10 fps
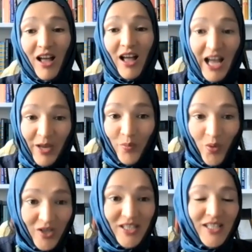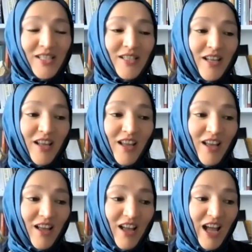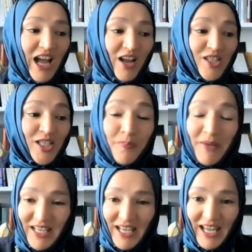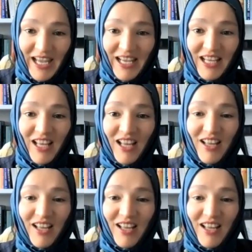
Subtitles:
I was speaking